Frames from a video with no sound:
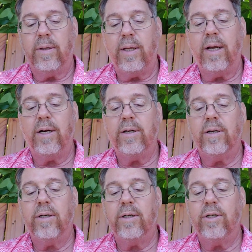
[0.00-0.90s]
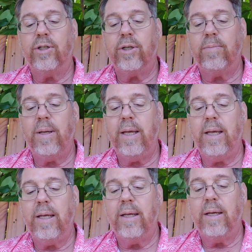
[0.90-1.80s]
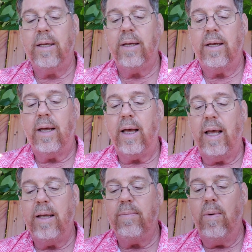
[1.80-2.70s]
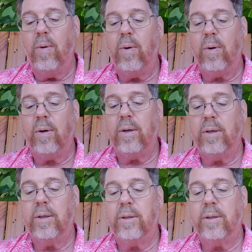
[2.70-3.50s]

There should be a more